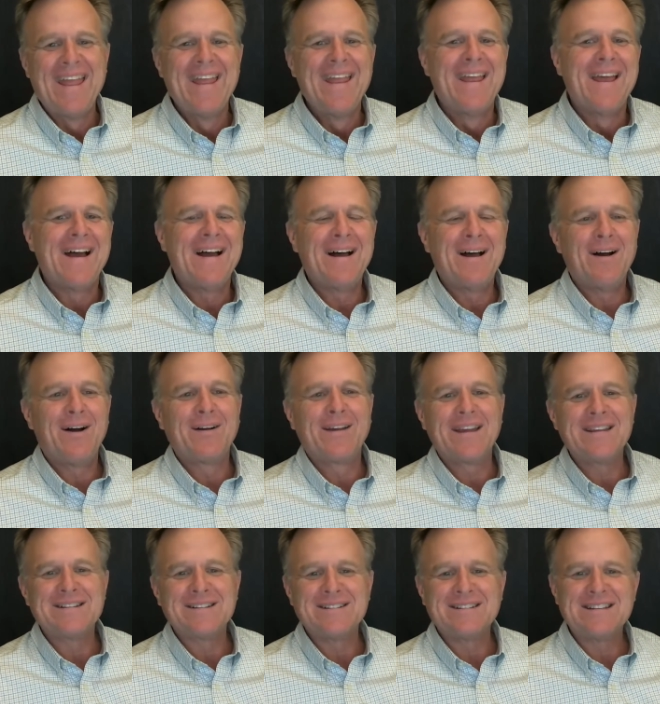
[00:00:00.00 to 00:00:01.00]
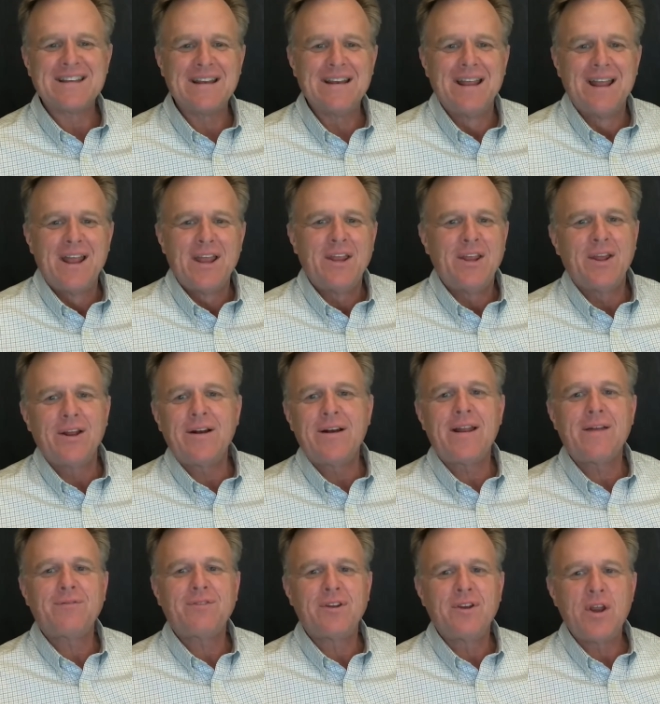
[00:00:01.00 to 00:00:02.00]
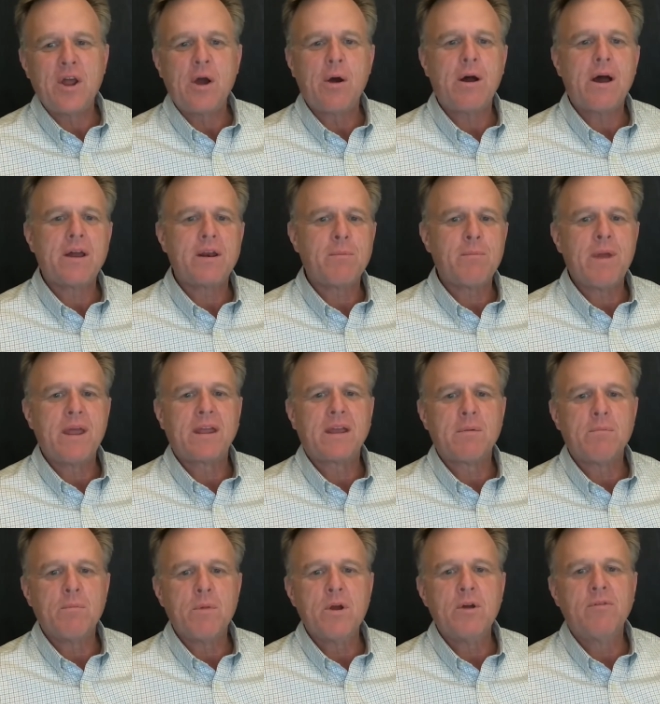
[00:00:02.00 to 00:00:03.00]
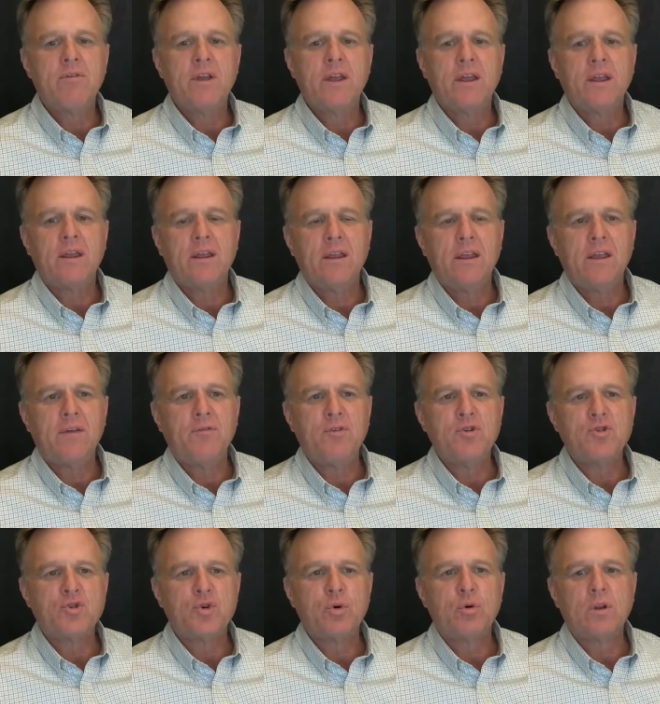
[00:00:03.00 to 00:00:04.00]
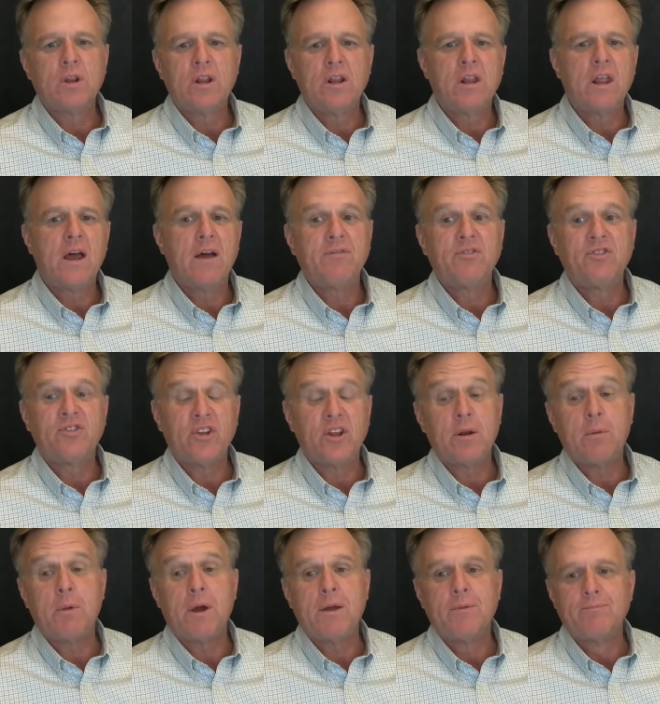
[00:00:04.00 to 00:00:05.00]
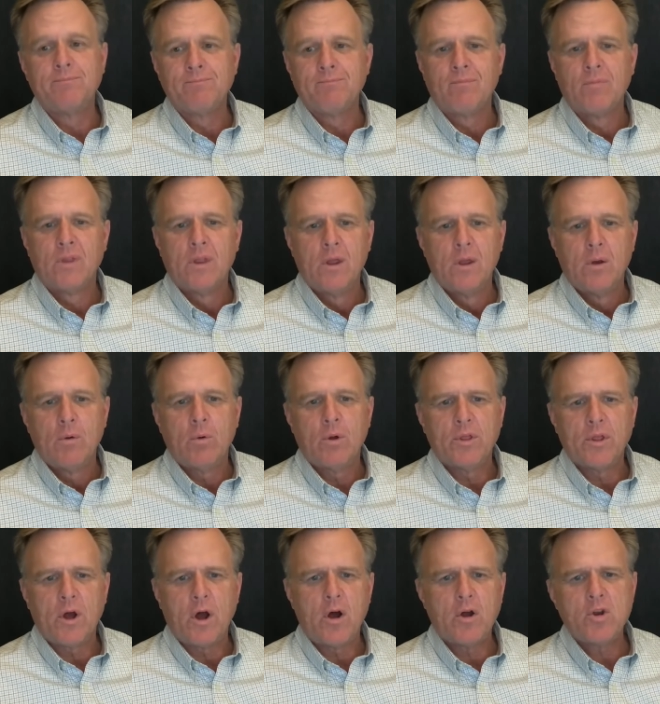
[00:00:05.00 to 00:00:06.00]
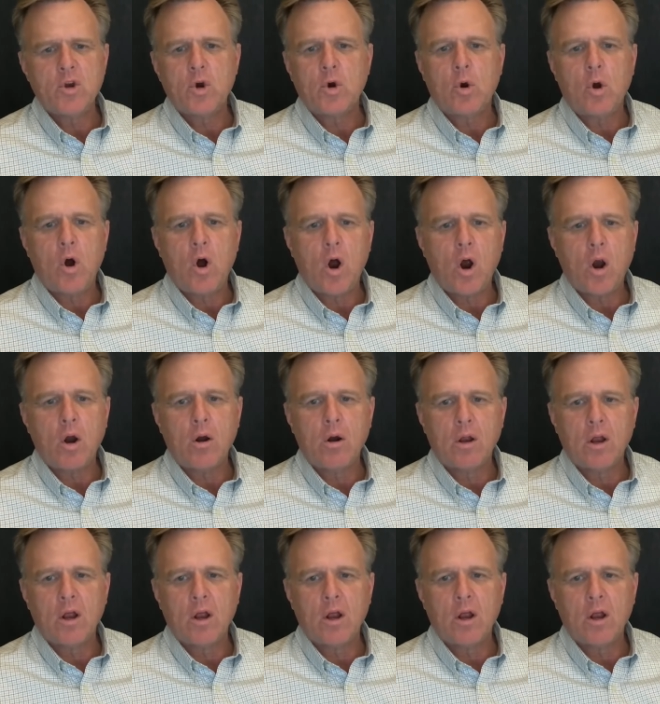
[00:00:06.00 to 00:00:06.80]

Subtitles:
Okay, so he said, "You don't have to know how to make a movie if you truly love cinema with all your heart.